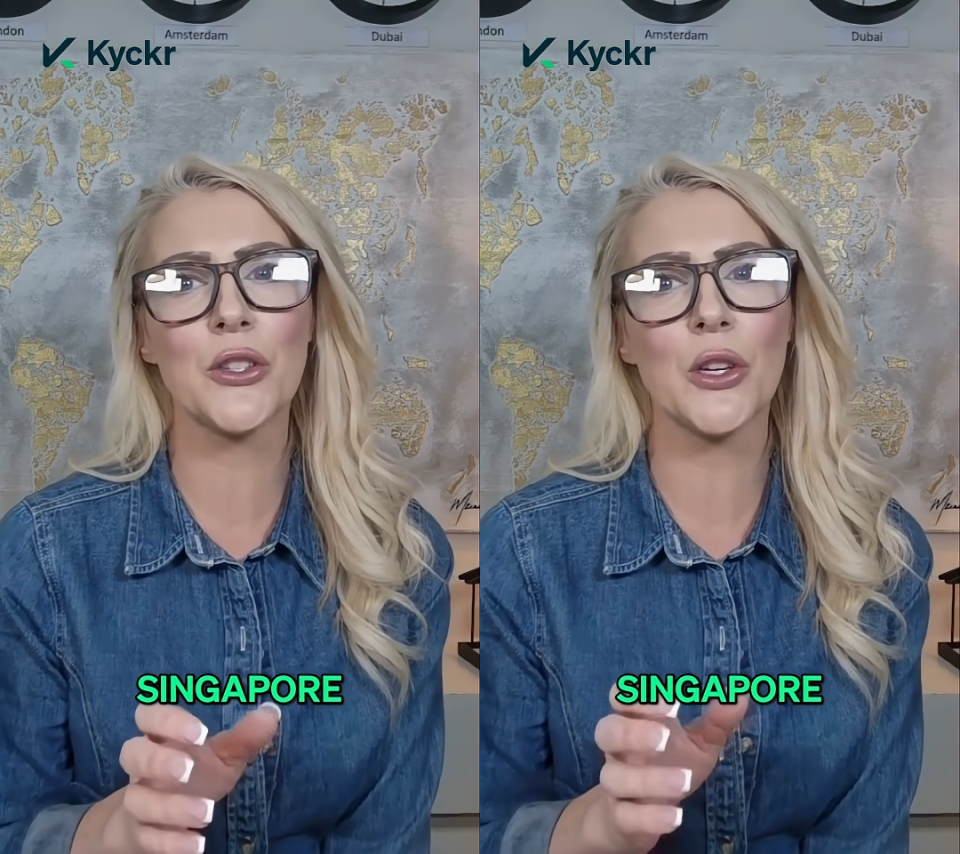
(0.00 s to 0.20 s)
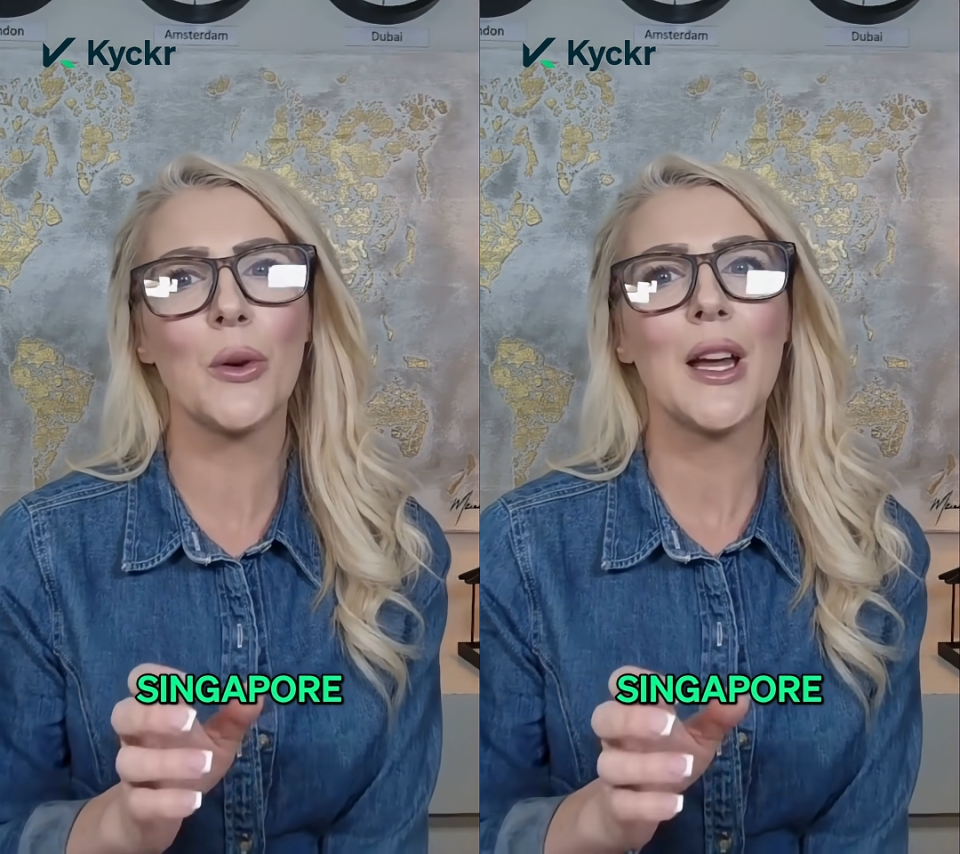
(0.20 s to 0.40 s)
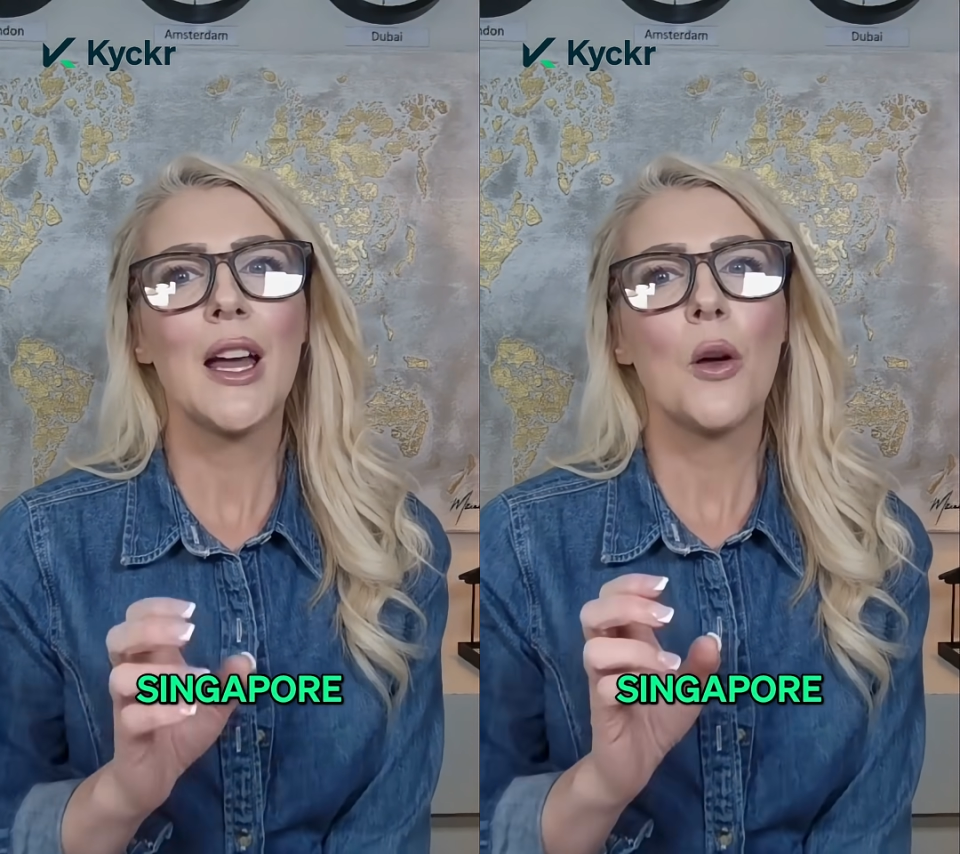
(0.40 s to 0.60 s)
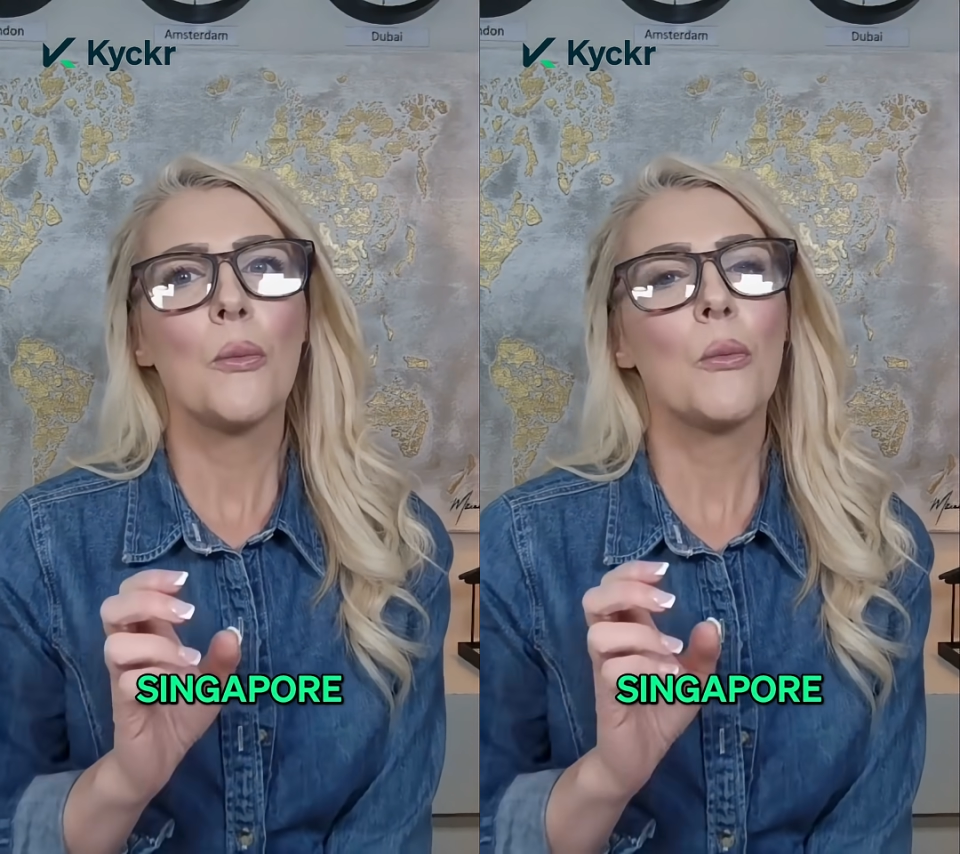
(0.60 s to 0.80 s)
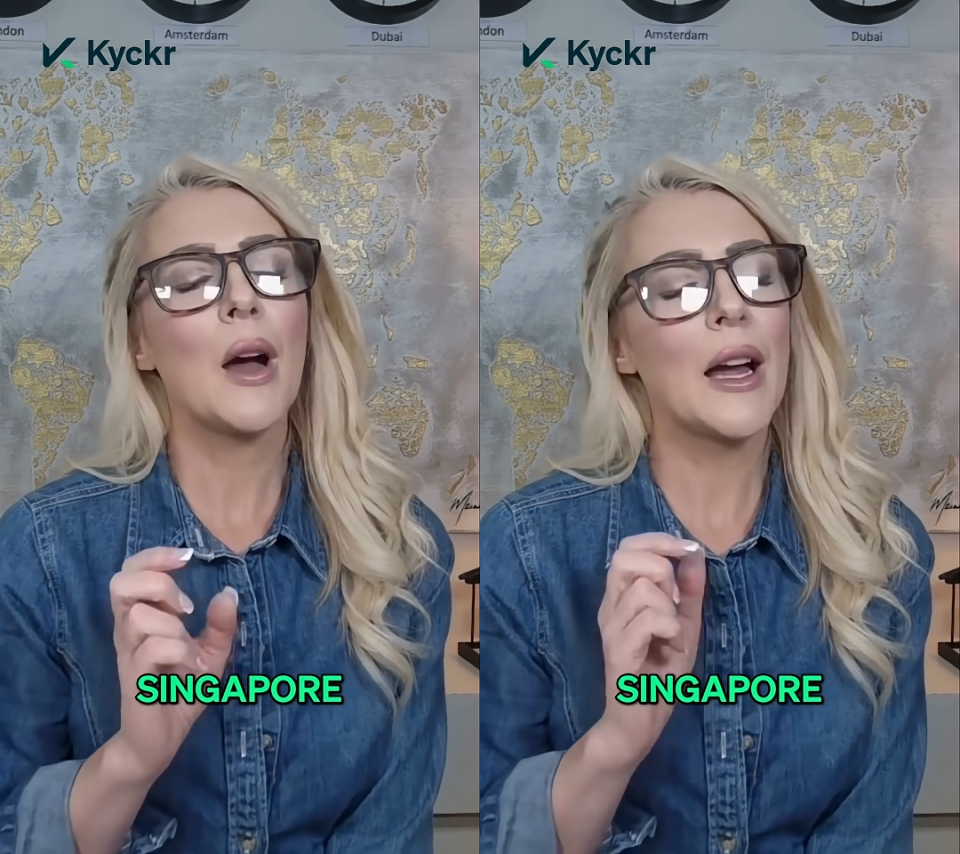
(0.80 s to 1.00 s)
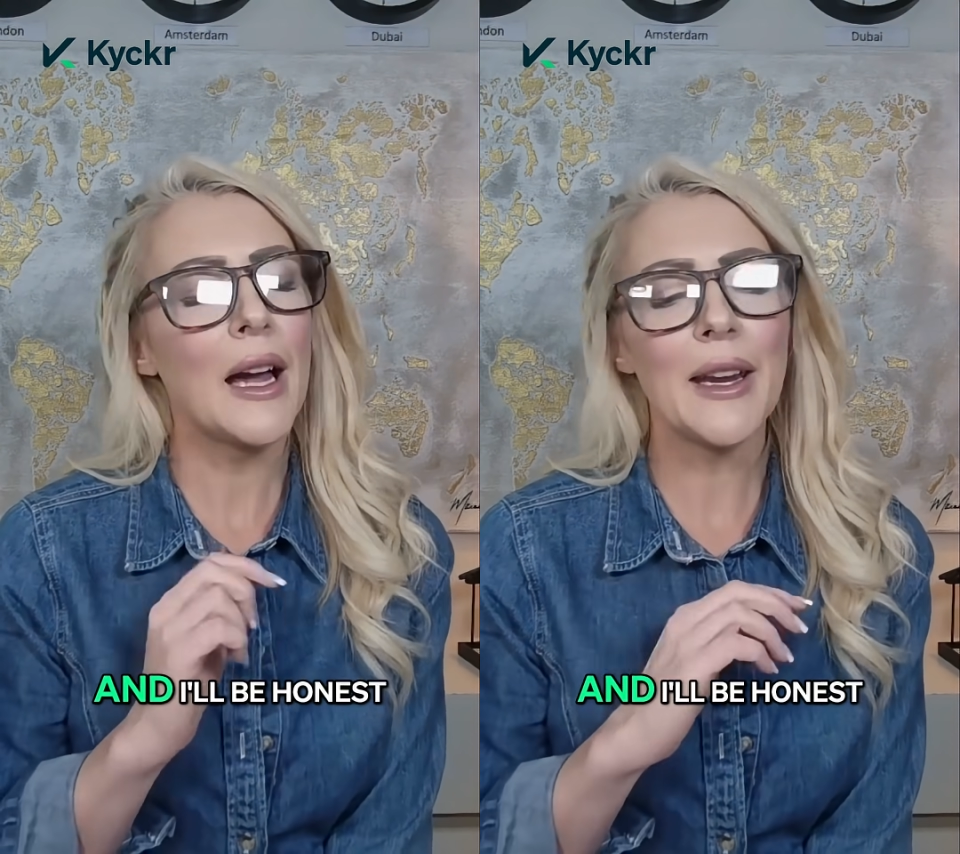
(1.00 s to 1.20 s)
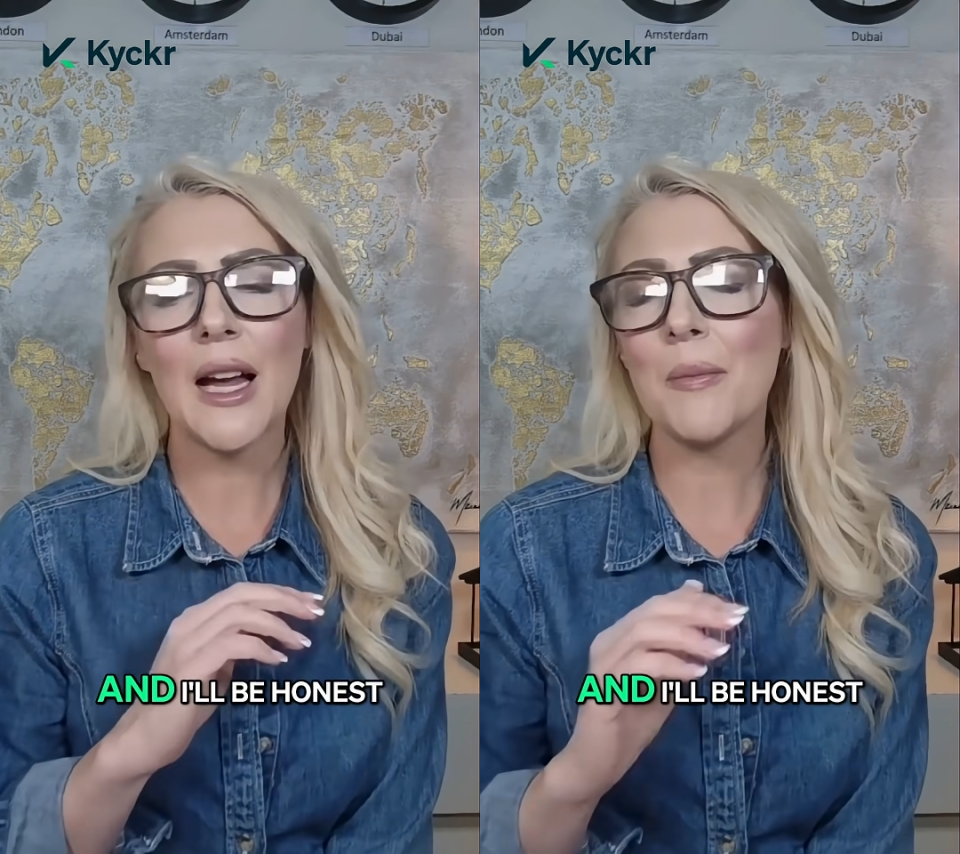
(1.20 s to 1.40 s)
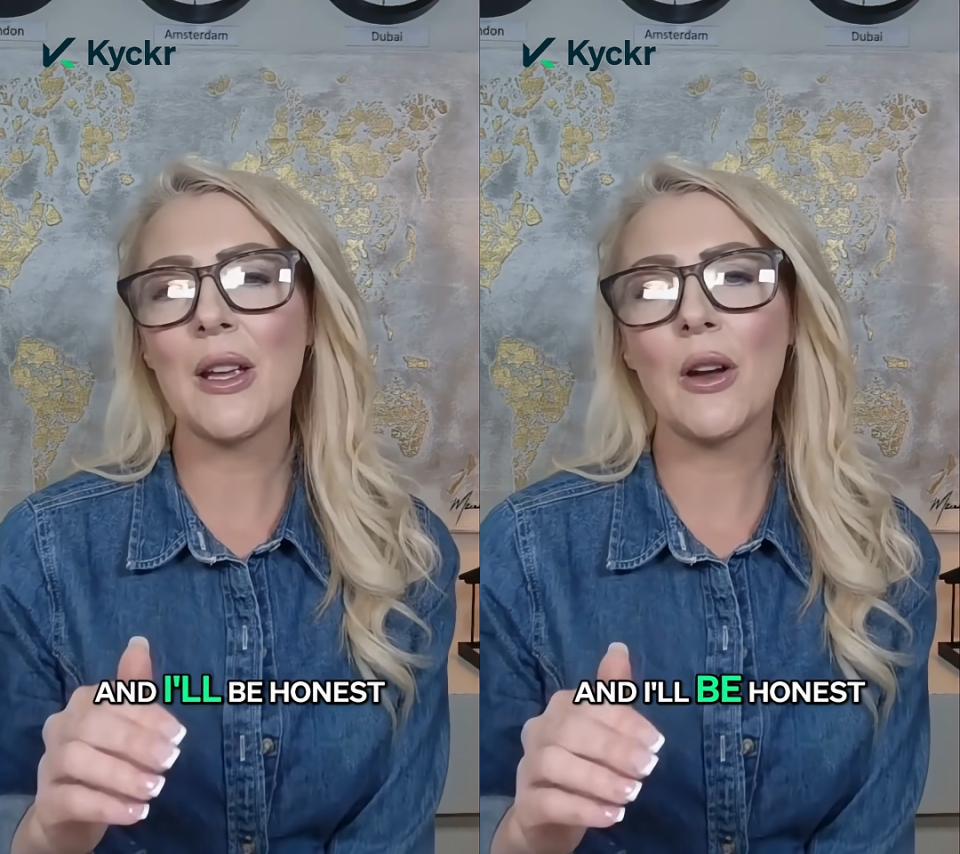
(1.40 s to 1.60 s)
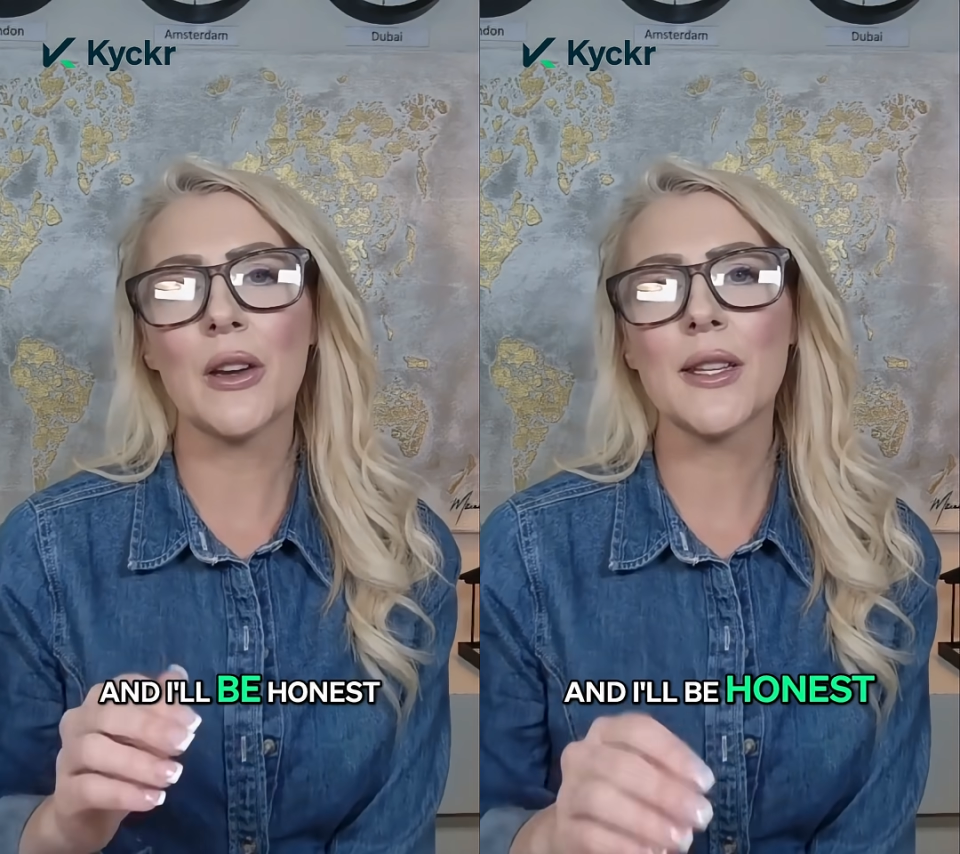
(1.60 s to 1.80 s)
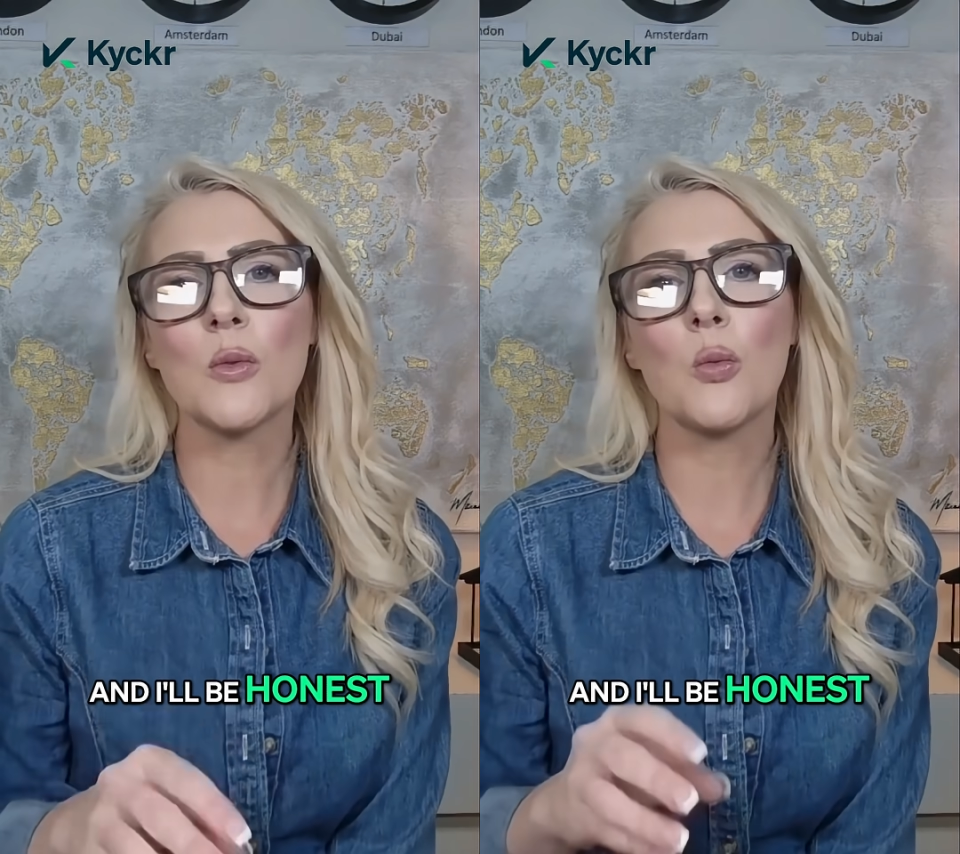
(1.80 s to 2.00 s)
So, and I'll be honest,